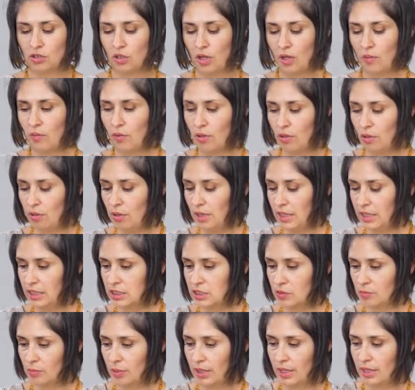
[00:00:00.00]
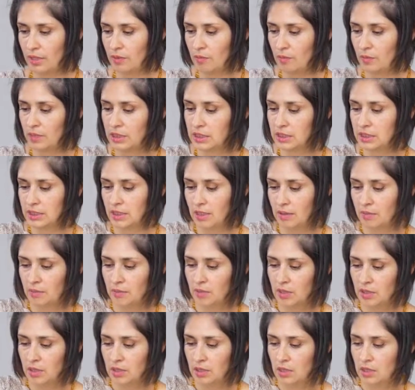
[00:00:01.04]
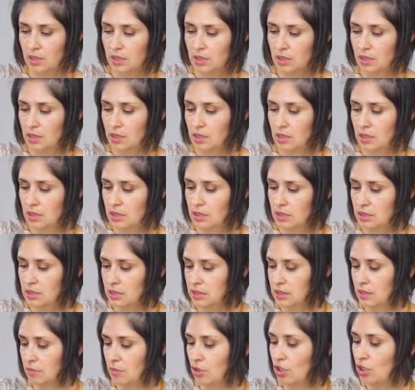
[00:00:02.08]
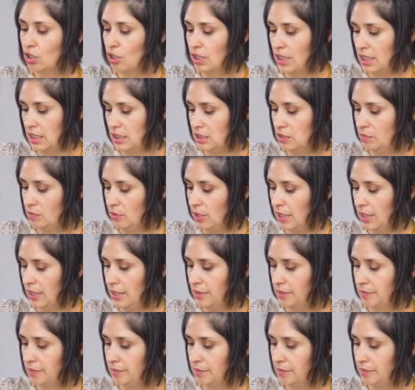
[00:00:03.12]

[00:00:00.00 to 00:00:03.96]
I will go ahead and spray it with some cooking spray.